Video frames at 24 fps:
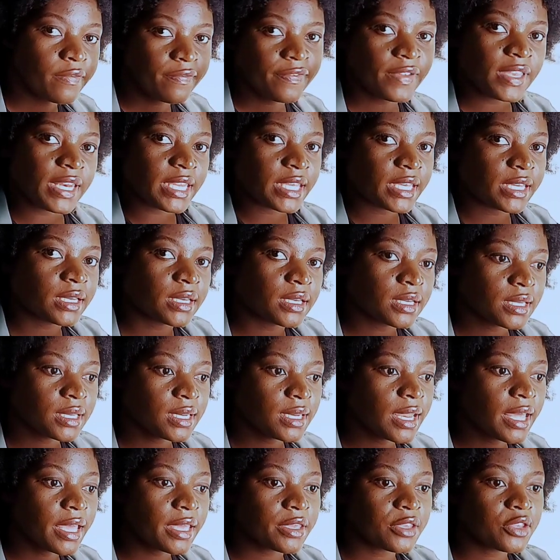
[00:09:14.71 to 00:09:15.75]
feeling
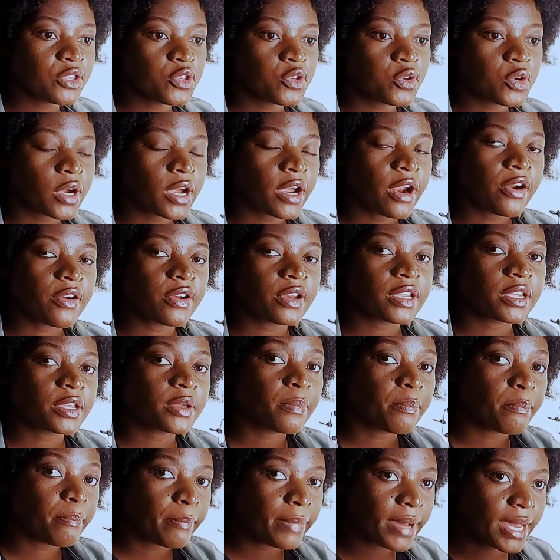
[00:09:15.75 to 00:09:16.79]
like you're carrying
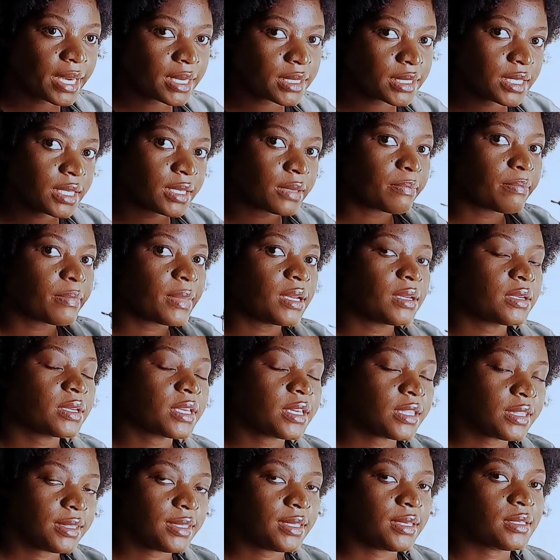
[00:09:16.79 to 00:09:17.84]
bulky
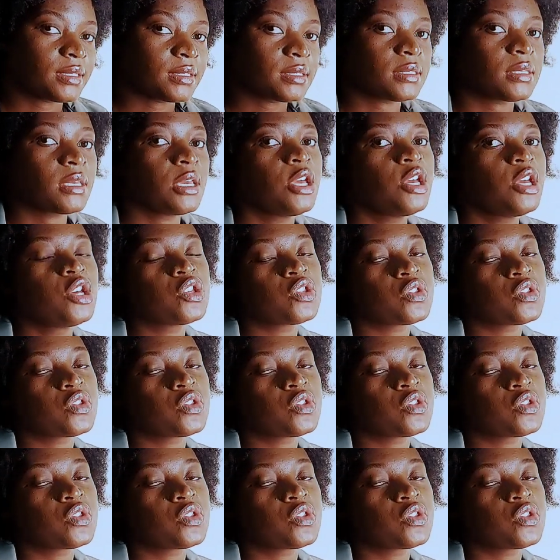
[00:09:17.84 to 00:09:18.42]
things.